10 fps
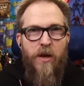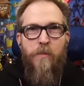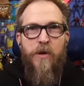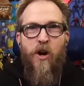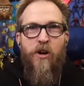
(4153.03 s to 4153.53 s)

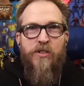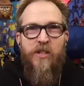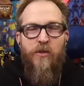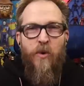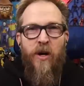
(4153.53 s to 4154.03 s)
Picard
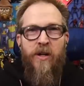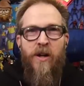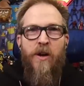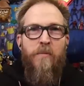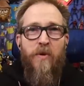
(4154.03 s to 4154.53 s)
season one
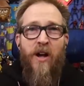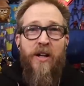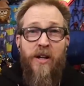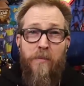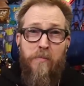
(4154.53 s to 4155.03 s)
brought
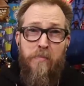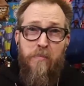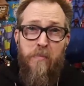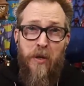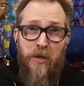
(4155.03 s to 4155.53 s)
in a
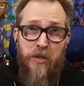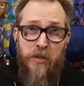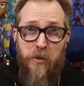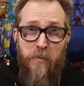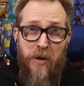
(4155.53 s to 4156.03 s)

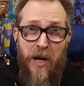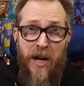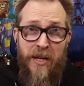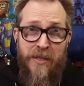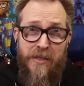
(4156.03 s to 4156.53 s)
Pulitzer
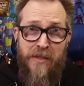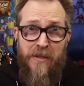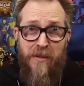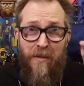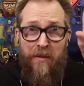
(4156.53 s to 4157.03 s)
Prize
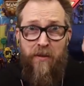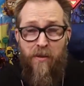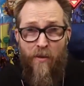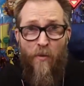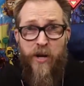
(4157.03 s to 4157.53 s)

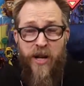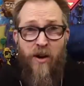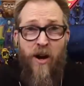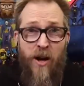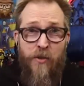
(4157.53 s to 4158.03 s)
winning
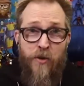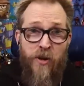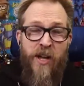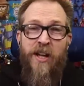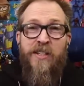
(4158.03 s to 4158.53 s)

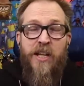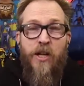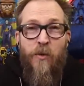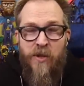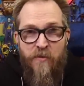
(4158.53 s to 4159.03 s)
author, didn't
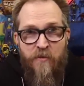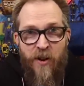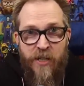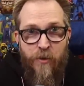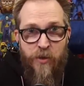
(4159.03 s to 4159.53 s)
know what the
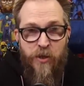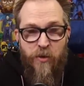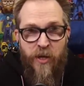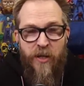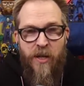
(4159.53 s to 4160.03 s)
fuck he was
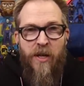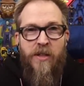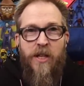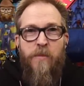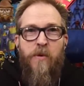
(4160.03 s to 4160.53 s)
doing.
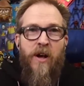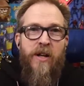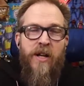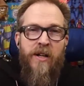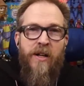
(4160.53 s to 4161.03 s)
Then they brought
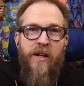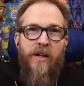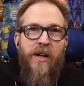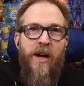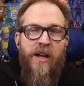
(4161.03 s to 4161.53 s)
in
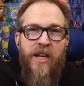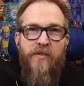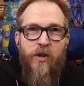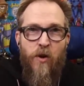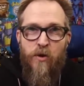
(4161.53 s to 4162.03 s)

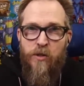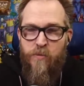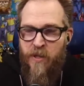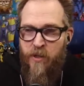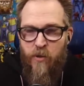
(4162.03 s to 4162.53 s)
Akiva
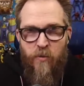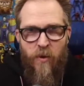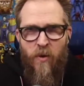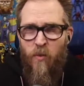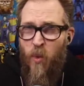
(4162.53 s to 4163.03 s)
Goldsman, who
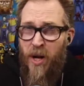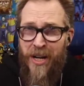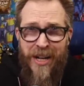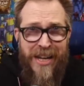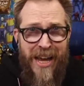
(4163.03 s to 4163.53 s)
won
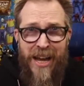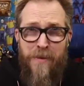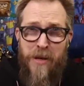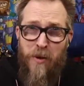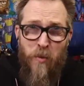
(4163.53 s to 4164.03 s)
an
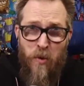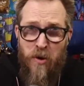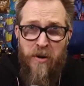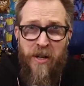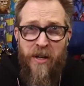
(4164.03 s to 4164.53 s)
Academy
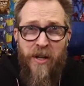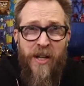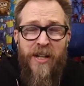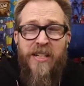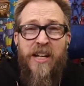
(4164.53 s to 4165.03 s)
Award,
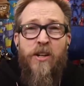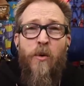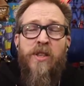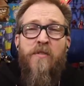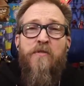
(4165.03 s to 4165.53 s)
didn't know
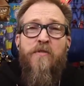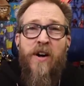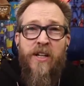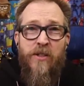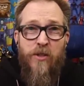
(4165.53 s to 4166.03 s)
what the
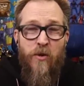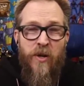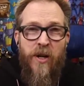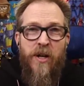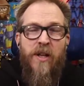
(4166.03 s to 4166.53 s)
fuck he's
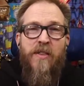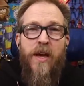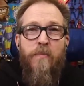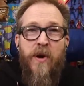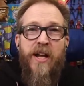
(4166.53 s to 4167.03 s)
doing.
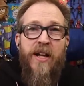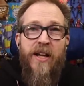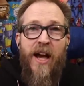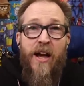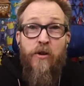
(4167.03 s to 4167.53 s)
They bring in a
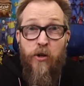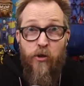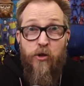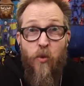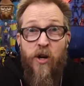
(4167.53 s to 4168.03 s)
guy who
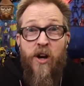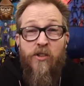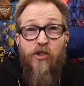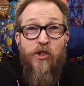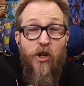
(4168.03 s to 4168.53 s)
used to work
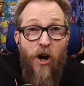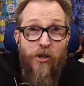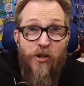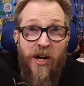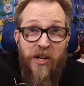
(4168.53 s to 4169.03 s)
on Star
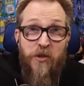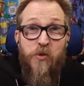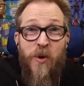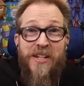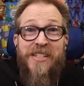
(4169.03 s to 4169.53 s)
Trek and who's
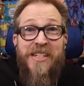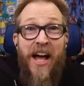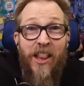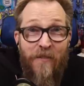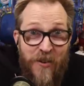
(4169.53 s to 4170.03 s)
written
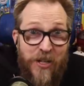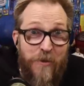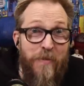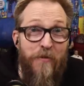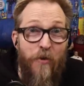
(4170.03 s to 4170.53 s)

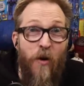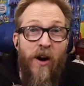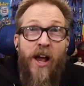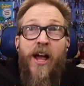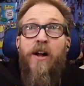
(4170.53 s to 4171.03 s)
television
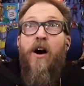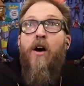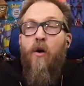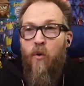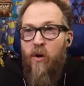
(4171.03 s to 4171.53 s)
before. And
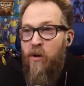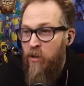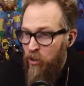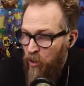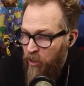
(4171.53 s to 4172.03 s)
oh,
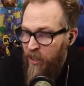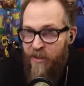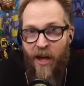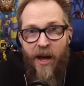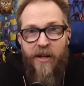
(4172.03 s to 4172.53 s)
look
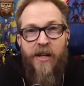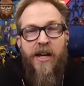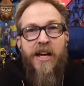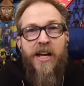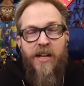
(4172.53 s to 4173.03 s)
at that.
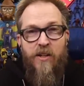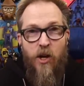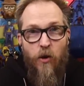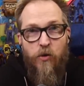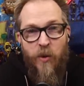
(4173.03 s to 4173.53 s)
He
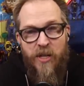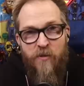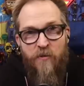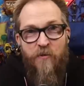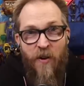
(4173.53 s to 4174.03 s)
knows what he's
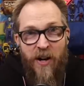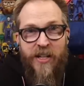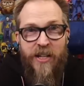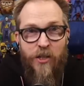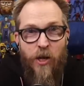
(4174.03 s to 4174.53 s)

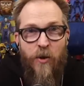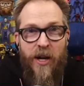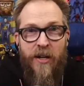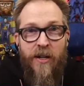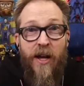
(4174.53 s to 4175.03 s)
fucking
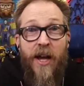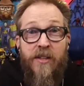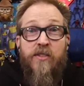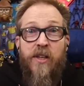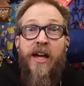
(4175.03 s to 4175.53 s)
doing.
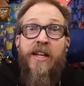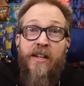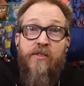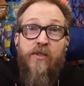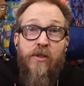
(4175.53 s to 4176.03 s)
It's like
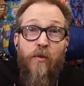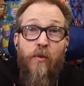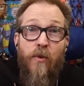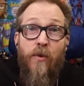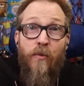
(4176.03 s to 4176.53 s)
it's
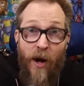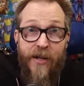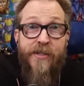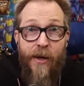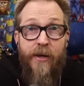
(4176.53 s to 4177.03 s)

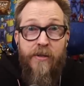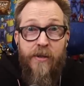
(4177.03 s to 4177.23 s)
rocket science.